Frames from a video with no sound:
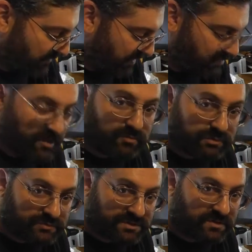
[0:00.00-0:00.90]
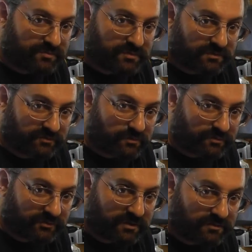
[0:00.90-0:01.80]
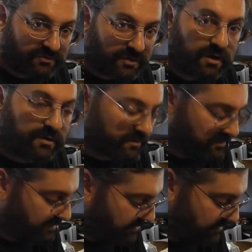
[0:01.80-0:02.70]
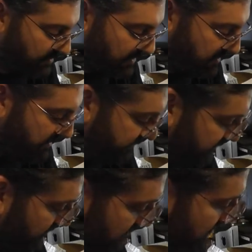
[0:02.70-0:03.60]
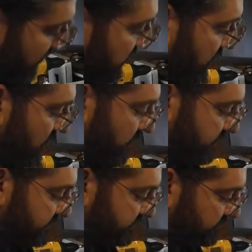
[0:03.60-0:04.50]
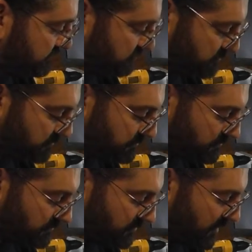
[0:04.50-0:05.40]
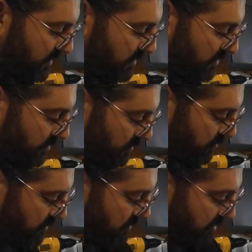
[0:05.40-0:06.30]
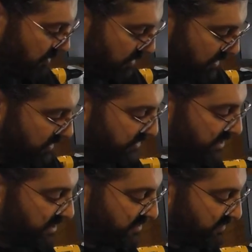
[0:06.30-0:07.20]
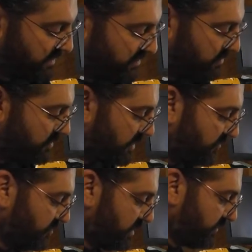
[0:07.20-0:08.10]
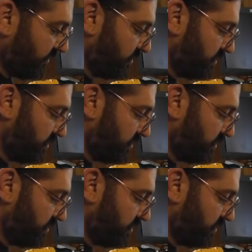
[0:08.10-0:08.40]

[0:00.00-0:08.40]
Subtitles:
it'll help loosen up screws that are stuck tightly. So I'm going to change my screwdriver bits.